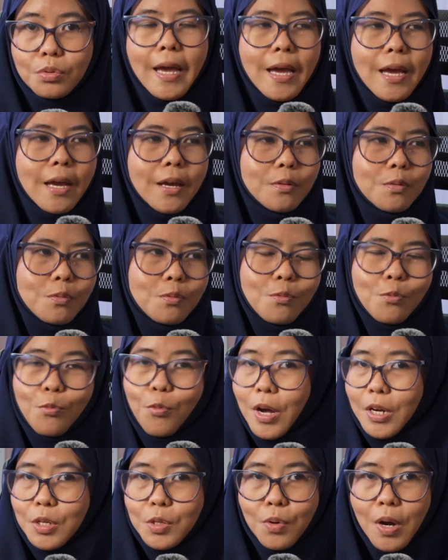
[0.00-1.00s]
And
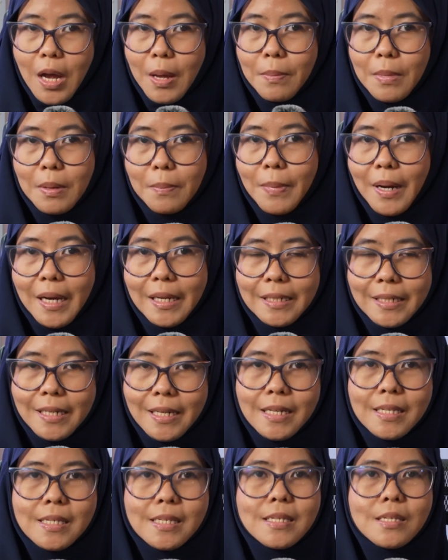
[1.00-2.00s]
what do I mean by
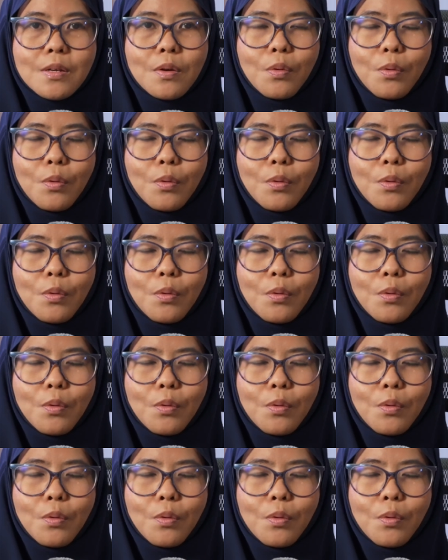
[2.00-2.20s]
this?